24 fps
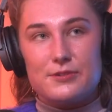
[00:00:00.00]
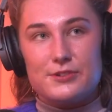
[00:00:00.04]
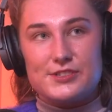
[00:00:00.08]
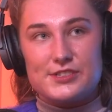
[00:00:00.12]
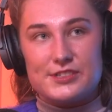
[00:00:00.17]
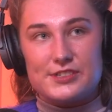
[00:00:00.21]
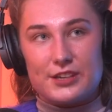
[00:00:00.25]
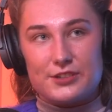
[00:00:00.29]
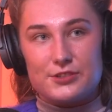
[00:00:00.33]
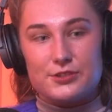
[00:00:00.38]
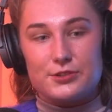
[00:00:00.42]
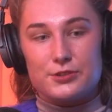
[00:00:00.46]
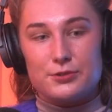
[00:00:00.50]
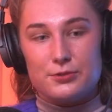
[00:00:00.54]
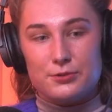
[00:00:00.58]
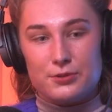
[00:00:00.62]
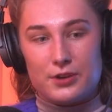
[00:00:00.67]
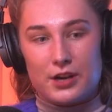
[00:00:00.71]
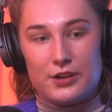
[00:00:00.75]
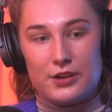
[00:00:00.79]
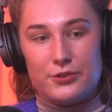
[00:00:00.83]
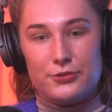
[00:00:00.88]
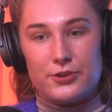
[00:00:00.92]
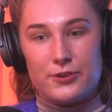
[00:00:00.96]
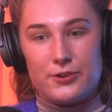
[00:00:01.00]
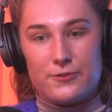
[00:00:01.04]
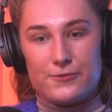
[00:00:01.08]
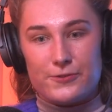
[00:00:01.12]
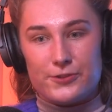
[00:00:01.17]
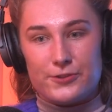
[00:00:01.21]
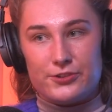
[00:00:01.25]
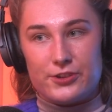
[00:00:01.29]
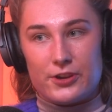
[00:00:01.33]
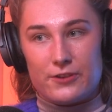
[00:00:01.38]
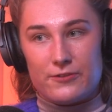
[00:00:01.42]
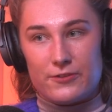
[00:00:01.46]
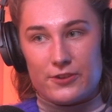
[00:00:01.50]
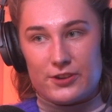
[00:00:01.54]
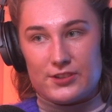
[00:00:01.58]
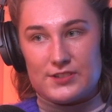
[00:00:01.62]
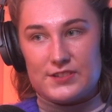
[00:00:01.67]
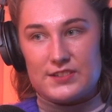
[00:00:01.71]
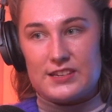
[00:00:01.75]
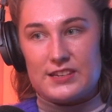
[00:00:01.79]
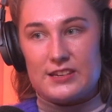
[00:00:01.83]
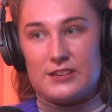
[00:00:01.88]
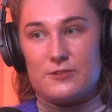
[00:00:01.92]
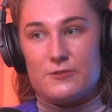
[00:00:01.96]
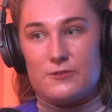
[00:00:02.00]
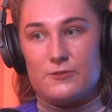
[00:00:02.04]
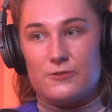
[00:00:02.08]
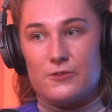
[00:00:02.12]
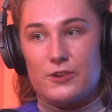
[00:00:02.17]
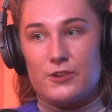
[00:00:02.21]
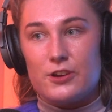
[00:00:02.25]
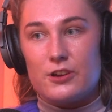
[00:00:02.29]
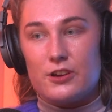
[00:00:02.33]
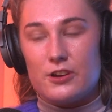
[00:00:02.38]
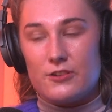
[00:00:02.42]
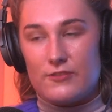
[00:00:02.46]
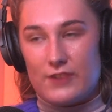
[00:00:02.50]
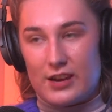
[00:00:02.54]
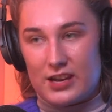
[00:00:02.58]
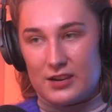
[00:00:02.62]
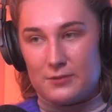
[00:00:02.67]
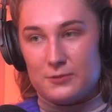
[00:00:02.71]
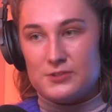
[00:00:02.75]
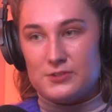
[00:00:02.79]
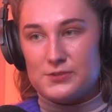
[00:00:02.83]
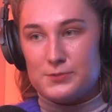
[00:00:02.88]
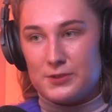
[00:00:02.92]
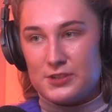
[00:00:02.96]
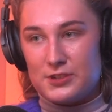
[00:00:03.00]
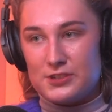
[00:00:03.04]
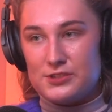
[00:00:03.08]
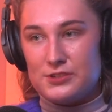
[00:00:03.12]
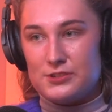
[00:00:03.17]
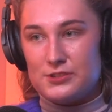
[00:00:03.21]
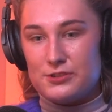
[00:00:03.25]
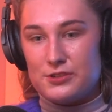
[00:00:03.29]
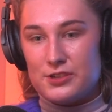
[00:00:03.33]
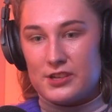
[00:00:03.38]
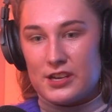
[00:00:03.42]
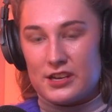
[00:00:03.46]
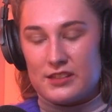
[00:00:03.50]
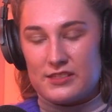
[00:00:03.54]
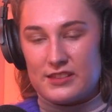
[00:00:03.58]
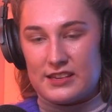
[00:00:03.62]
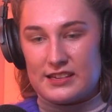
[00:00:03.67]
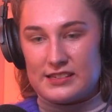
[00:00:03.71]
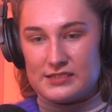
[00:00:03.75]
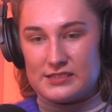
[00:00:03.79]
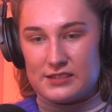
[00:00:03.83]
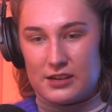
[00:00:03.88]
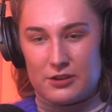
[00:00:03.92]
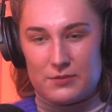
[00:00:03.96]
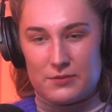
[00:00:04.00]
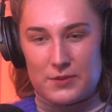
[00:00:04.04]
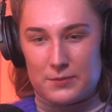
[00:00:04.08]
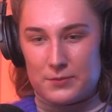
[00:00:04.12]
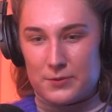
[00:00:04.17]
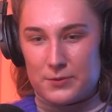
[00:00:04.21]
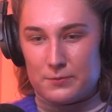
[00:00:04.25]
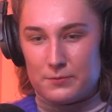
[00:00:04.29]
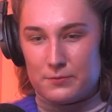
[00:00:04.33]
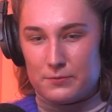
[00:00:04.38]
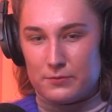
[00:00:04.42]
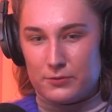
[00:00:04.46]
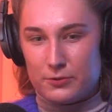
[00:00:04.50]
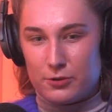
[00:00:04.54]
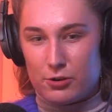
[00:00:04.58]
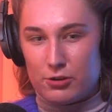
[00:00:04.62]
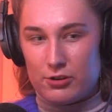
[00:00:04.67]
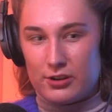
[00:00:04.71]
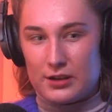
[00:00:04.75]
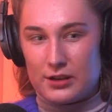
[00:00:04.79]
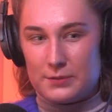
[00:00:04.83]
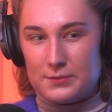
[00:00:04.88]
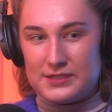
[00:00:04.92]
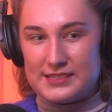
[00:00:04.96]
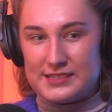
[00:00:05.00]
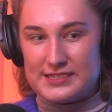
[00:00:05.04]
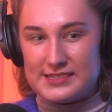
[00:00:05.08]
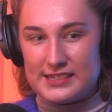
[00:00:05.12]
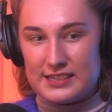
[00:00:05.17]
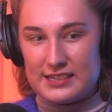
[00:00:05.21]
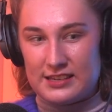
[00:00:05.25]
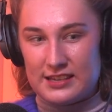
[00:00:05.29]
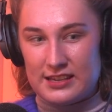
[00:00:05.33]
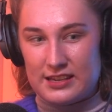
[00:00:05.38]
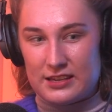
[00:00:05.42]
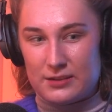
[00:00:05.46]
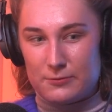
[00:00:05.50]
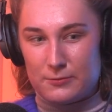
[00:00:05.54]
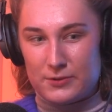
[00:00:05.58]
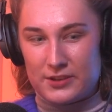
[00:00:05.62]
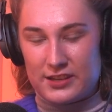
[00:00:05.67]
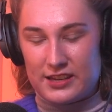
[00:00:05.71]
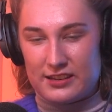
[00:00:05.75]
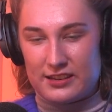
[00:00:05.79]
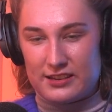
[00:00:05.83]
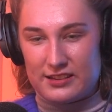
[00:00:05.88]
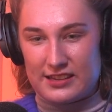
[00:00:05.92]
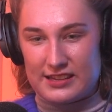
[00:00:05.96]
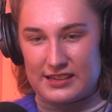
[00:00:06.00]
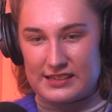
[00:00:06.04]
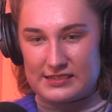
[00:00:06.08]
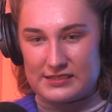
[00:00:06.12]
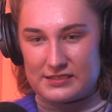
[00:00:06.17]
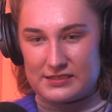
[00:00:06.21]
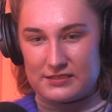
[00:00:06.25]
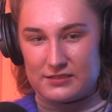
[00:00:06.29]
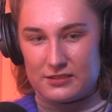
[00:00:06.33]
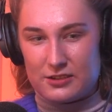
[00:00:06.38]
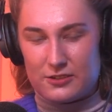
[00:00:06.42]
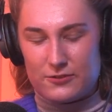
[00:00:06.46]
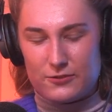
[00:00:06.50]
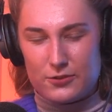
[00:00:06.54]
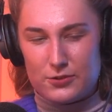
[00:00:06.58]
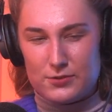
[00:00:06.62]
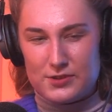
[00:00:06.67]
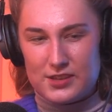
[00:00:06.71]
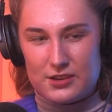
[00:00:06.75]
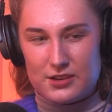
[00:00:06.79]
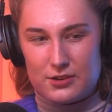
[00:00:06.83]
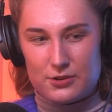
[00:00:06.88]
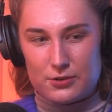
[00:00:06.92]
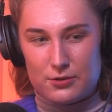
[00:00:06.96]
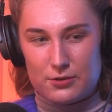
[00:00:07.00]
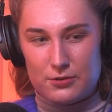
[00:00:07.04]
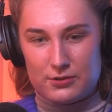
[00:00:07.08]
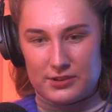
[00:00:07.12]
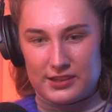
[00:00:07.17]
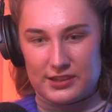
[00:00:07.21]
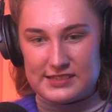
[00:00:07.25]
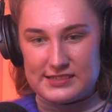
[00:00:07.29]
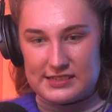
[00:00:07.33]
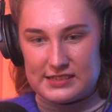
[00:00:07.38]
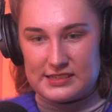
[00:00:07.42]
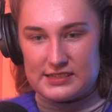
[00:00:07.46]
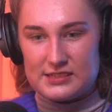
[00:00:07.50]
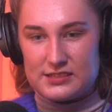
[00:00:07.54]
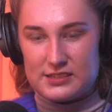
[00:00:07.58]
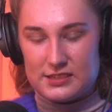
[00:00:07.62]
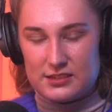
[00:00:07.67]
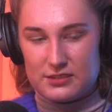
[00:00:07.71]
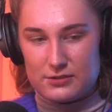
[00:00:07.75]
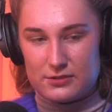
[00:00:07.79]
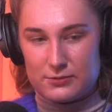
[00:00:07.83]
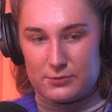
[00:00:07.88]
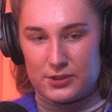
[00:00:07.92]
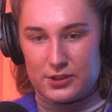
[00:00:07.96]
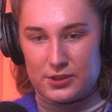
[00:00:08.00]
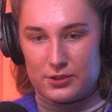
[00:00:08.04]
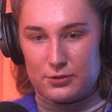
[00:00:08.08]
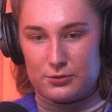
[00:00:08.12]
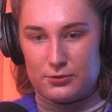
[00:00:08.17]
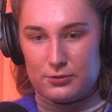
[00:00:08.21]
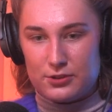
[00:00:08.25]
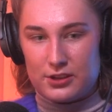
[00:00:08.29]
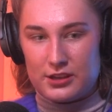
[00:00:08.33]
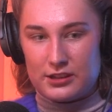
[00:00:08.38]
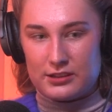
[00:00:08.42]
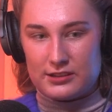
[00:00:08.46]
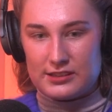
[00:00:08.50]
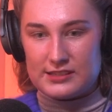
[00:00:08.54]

such a cool country for diversity of, of animals because you do get these. I remember growing up in Sydney and we'd get these, I forget what they're called, lizards, the, the really cool looking